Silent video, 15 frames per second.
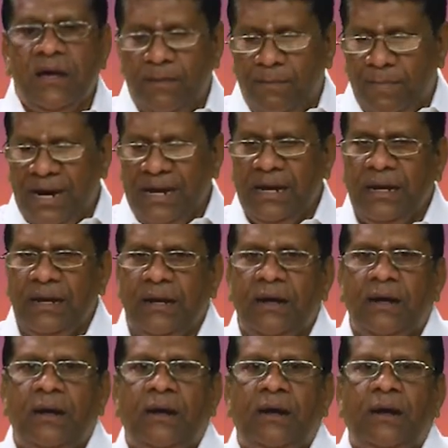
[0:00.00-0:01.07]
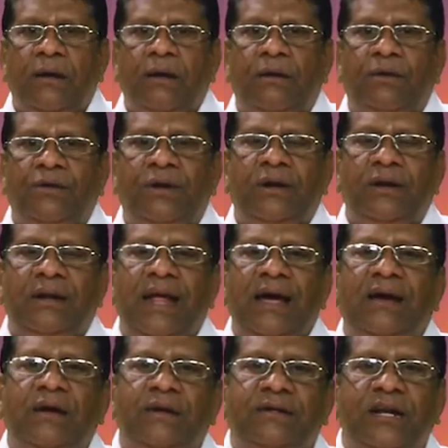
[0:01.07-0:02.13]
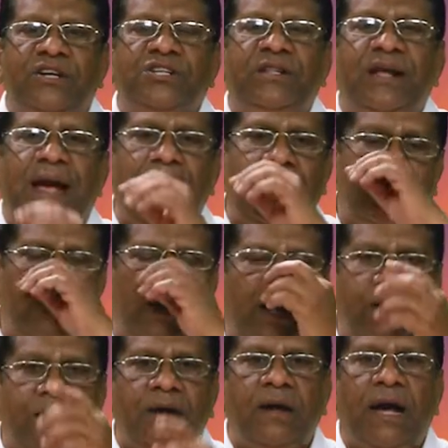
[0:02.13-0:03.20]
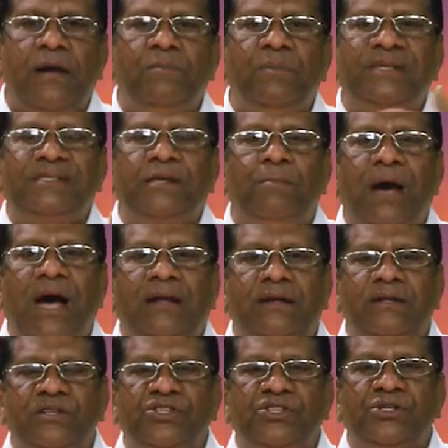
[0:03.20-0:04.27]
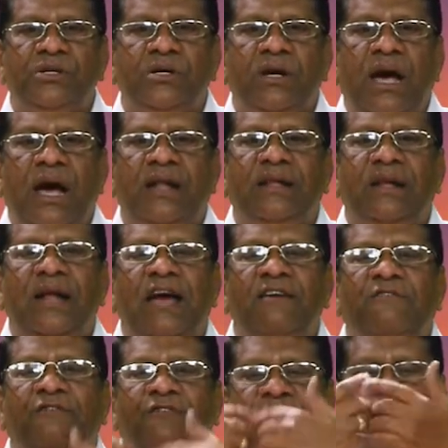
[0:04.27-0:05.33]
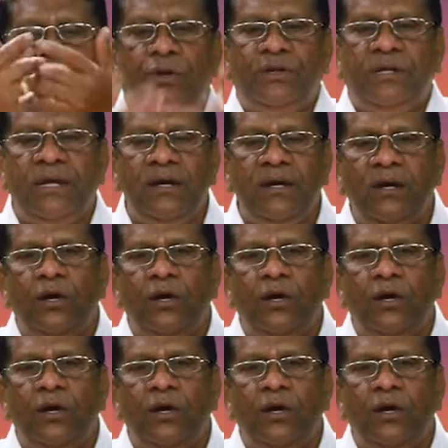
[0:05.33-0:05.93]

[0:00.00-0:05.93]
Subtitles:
My leg touched the handbar. I missed the balance and then I fell on the